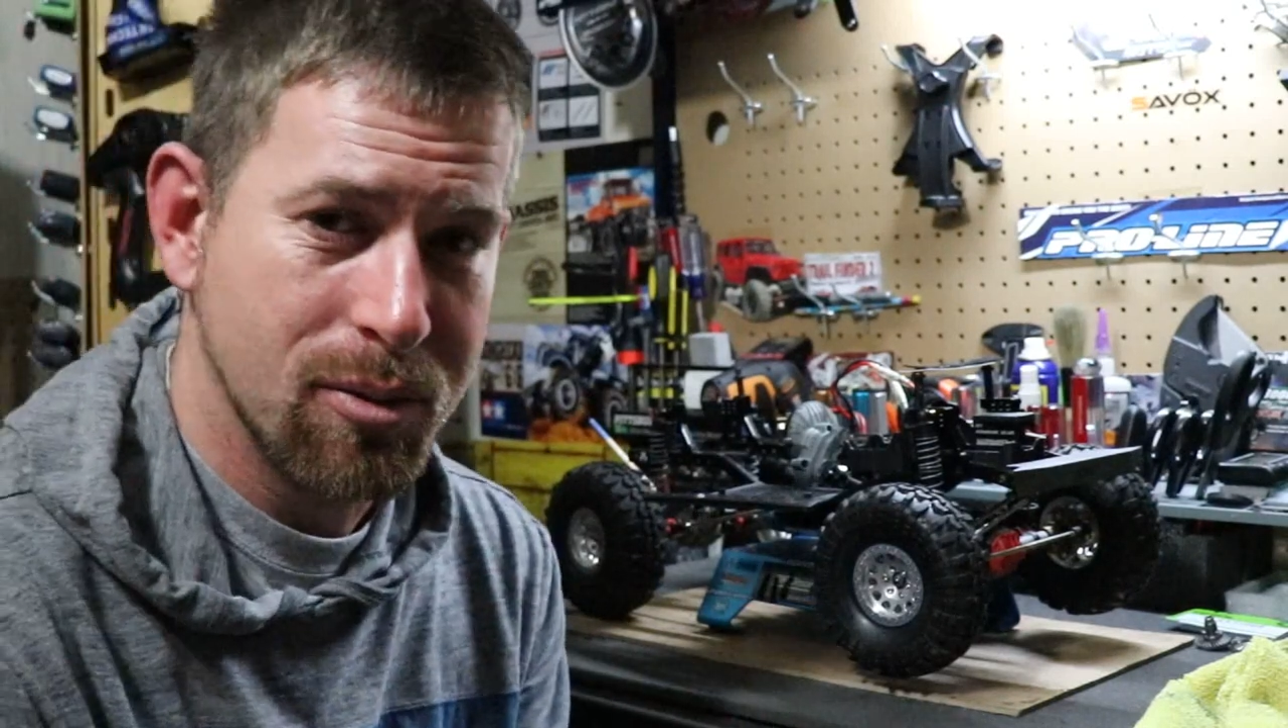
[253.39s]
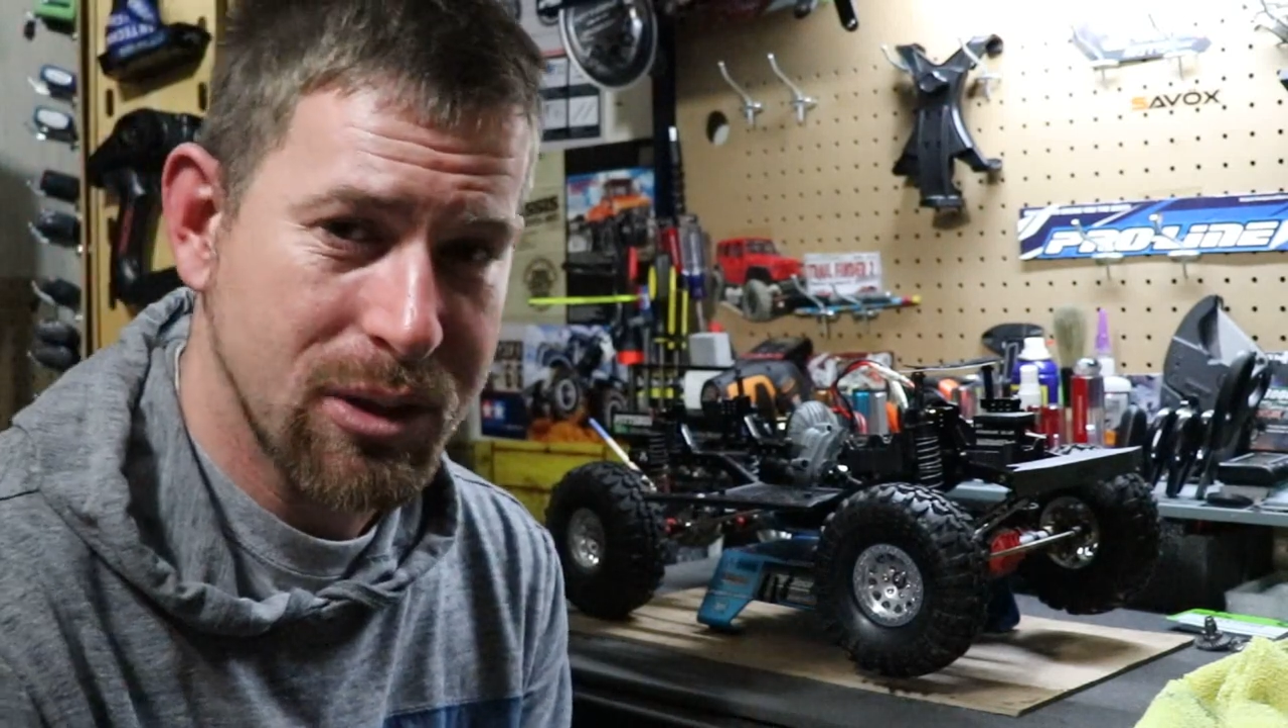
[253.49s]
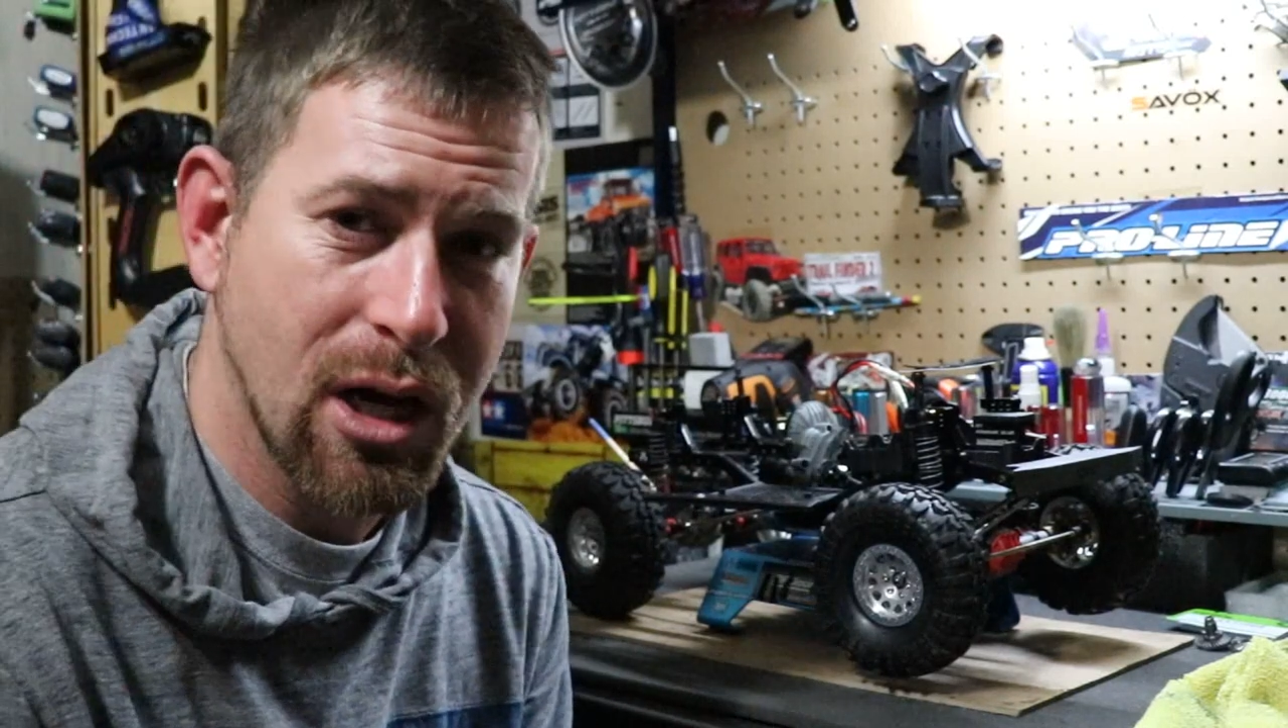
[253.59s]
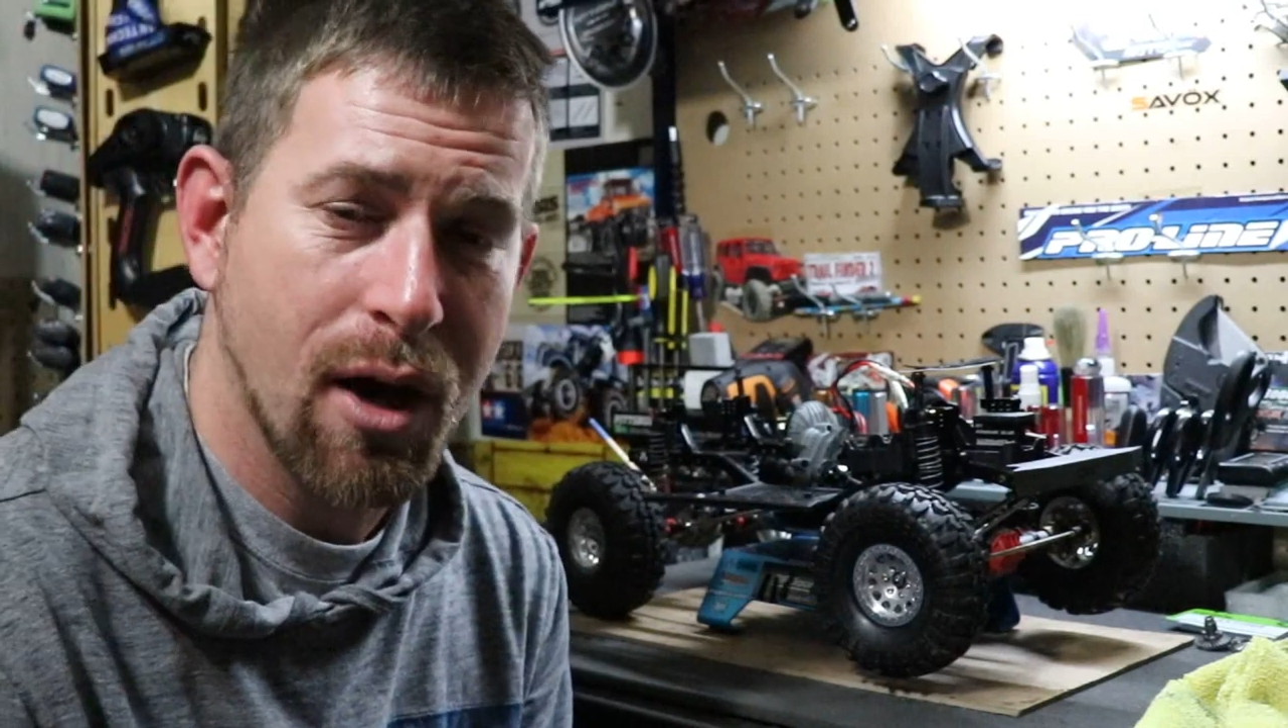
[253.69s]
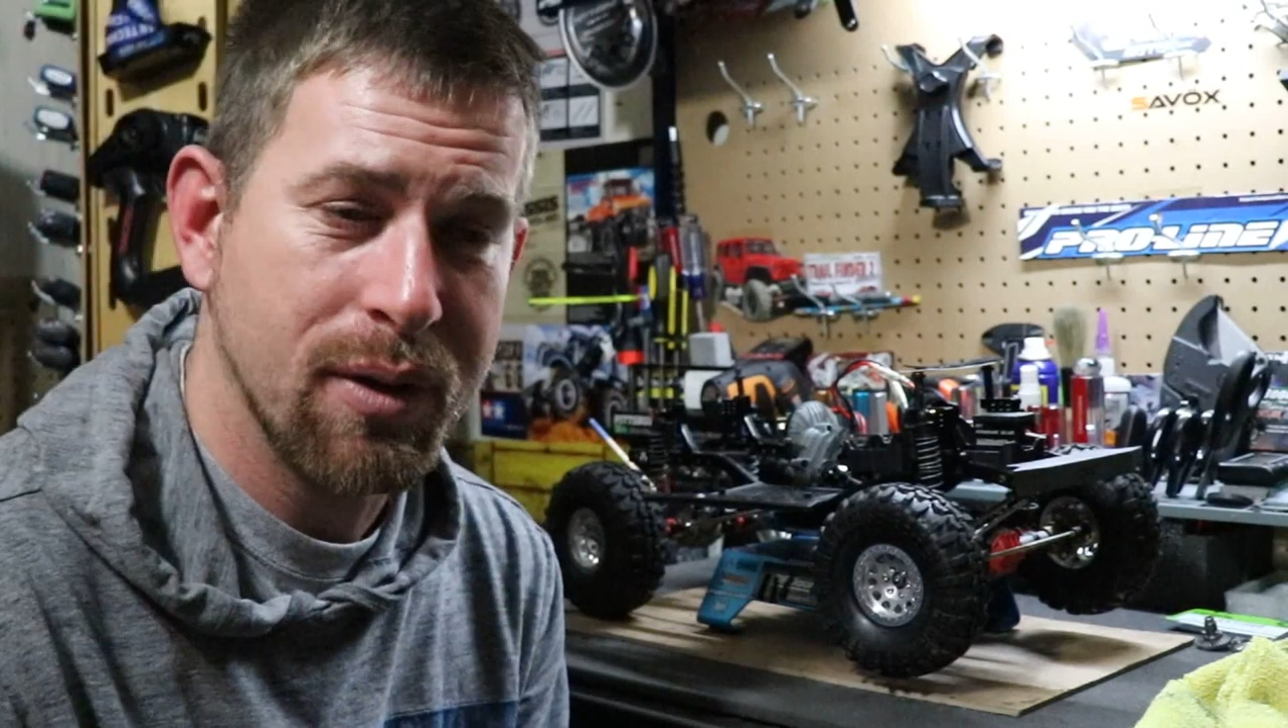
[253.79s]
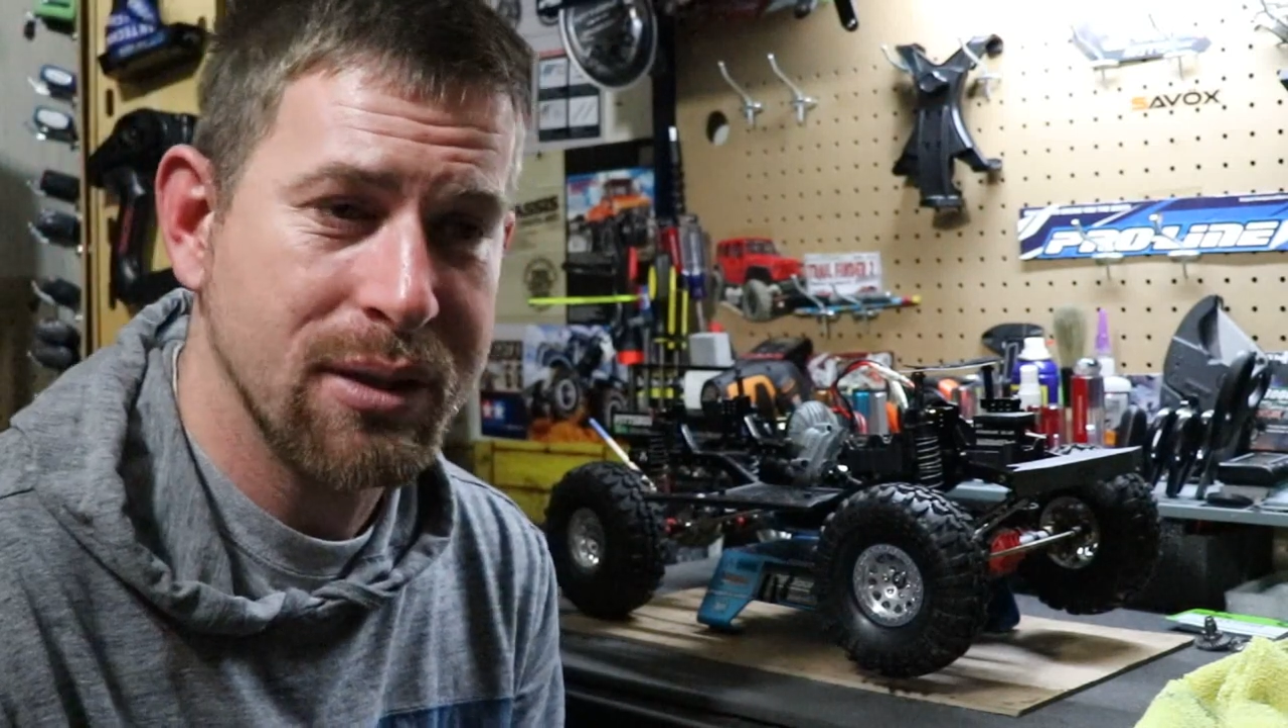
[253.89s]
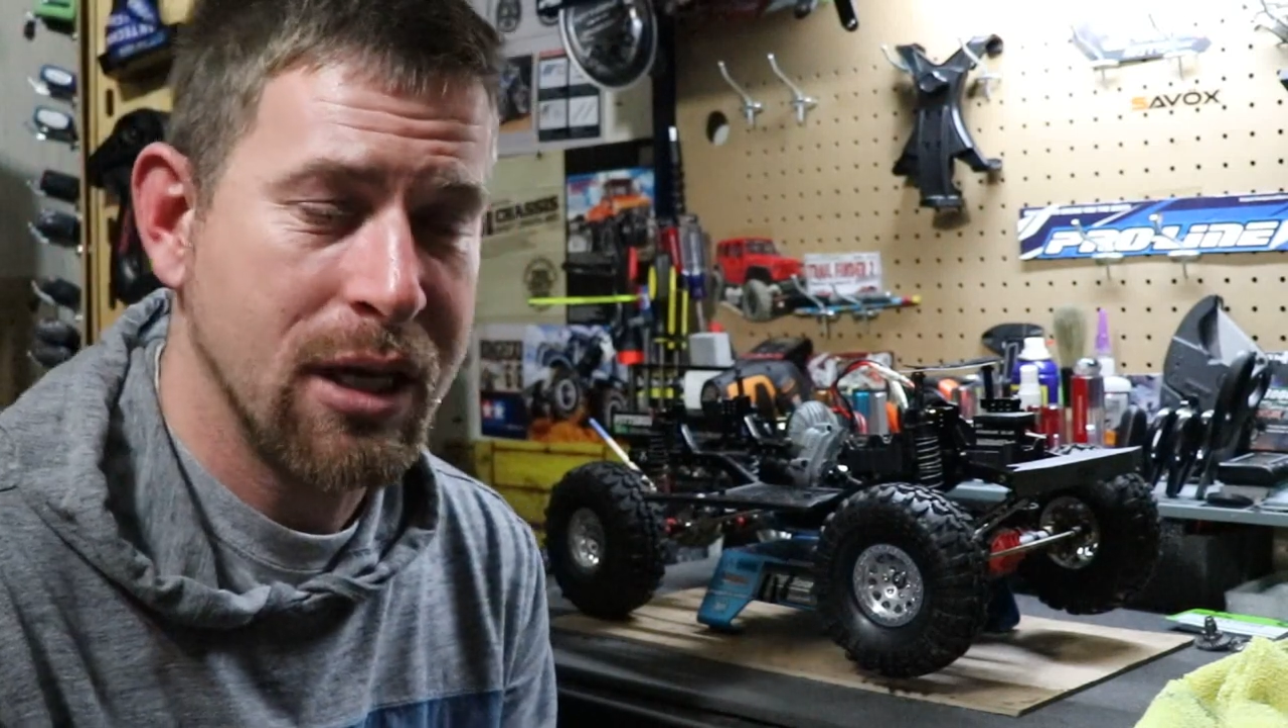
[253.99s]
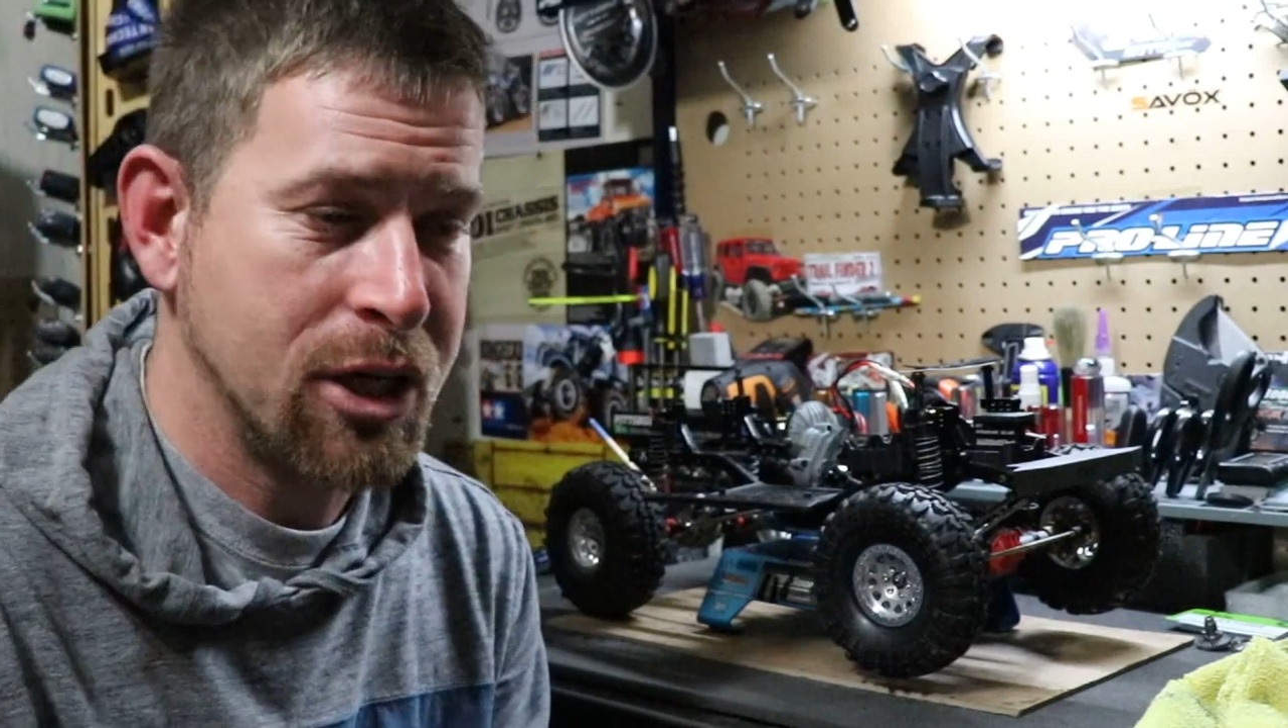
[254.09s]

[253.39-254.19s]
resolve this